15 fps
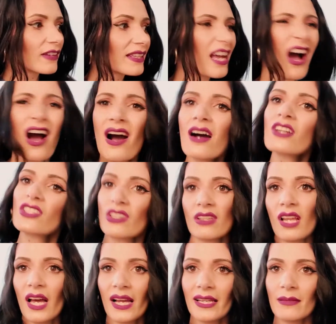find that hard
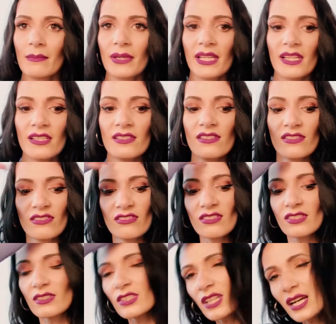online because
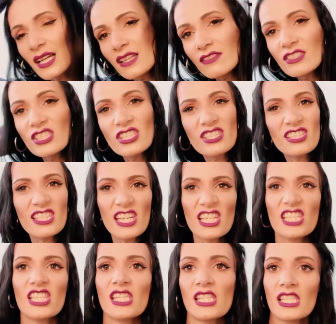you kind of just
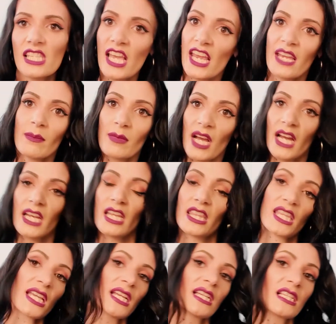stick to the same kind of
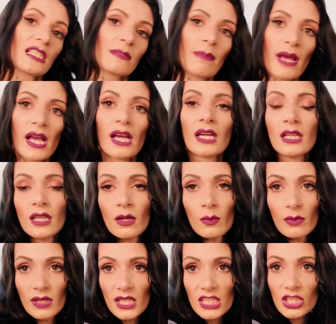things. But
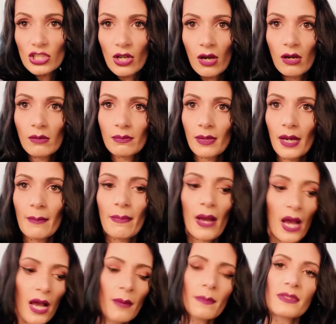with this shop, I
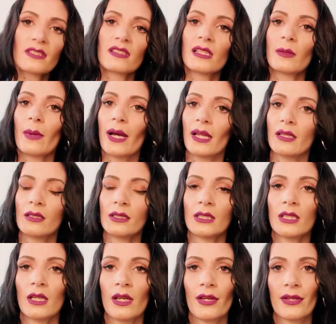purposely went,
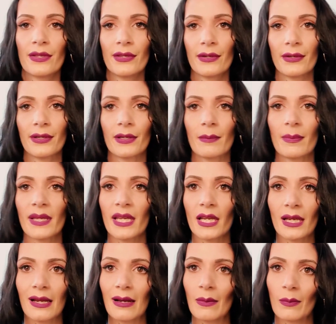you're gonna pick
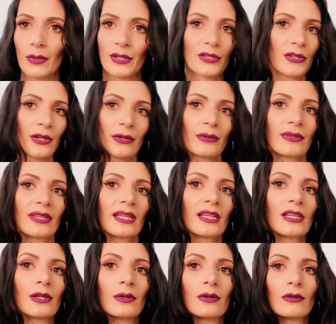what you don't
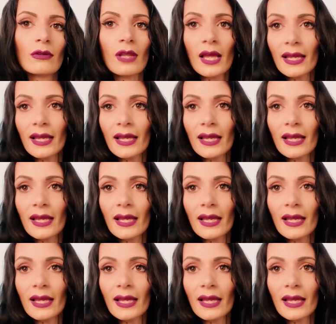think you will